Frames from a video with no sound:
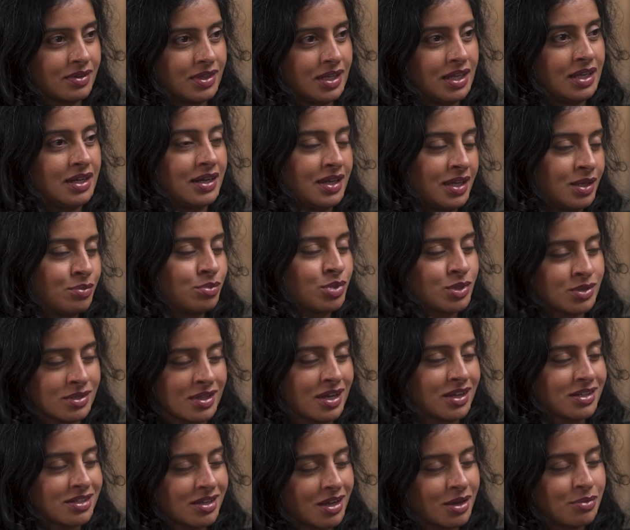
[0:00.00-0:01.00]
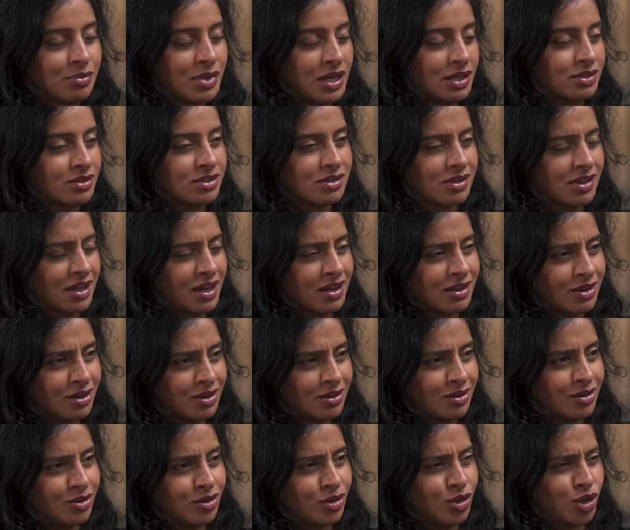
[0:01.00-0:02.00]
enables that to come out. So that
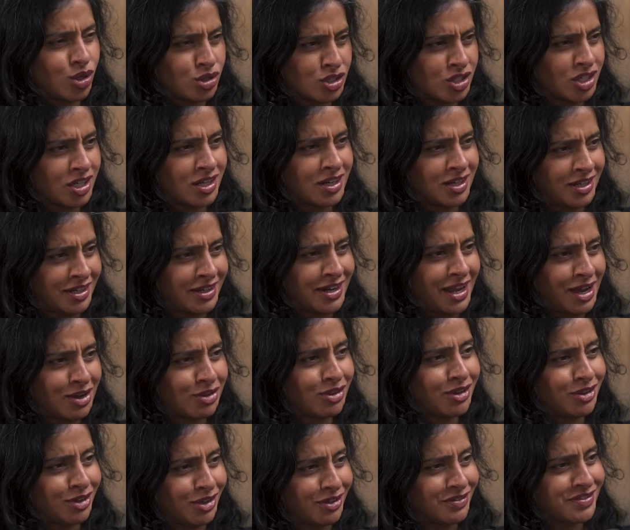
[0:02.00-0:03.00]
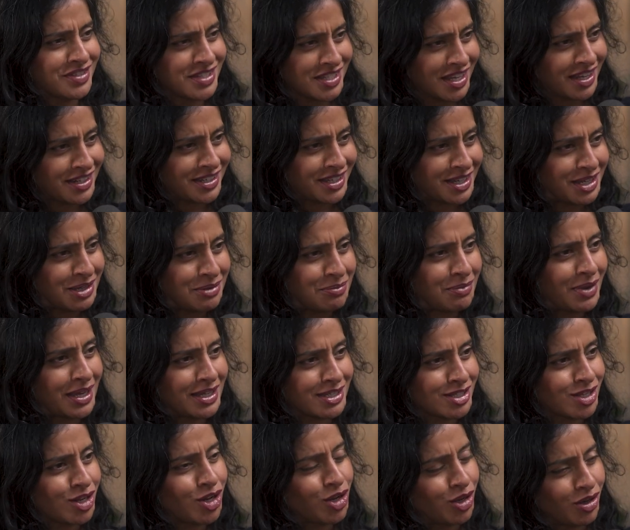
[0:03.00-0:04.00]
logically, now that you've said it,
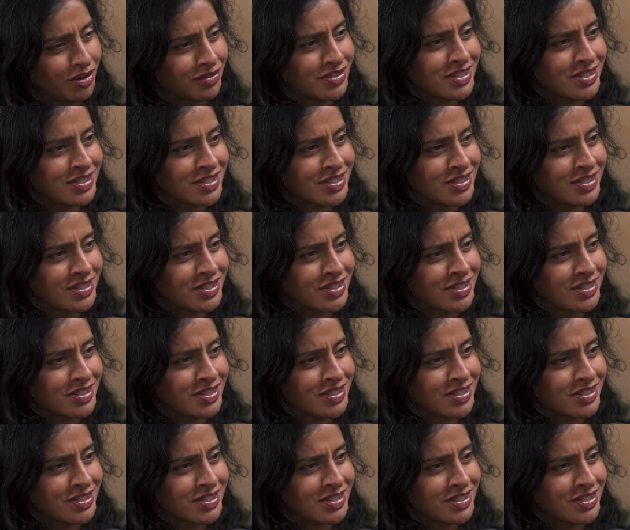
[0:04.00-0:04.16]
makes a lot of